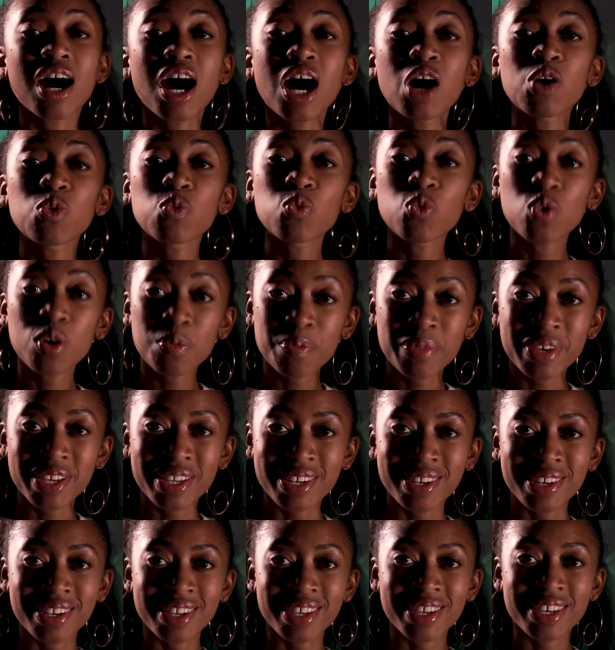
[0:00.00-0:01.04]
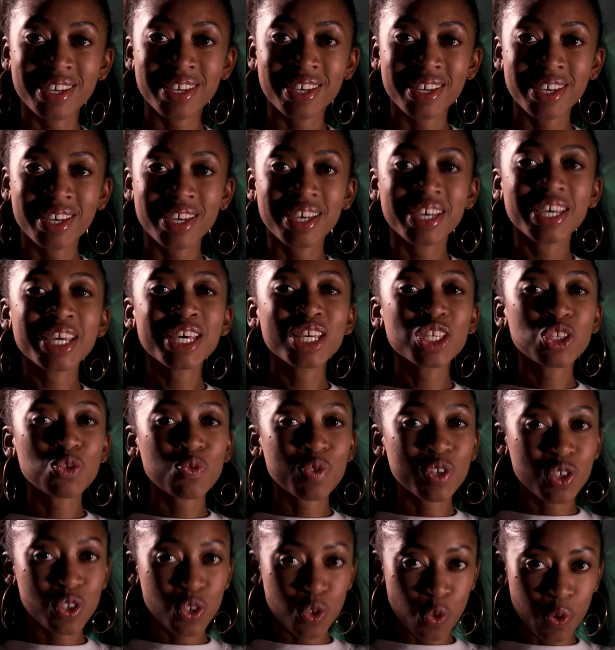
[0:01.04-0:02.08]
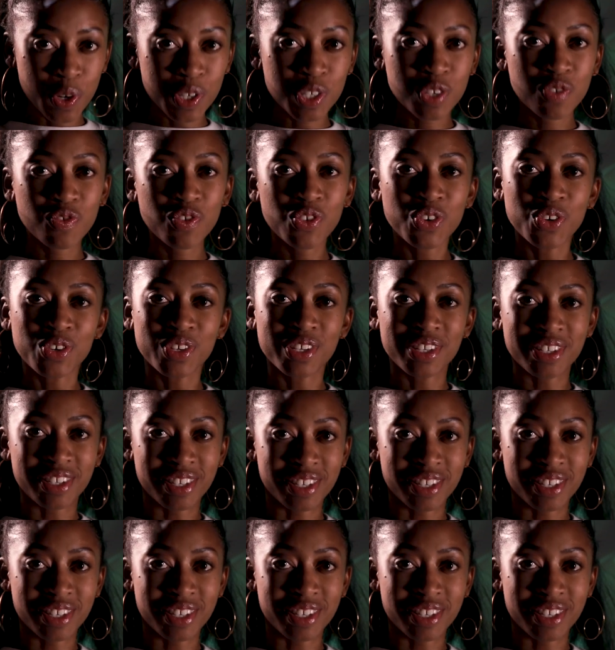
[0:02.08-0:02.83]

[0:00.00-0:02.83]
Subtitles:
A woman is resourceful.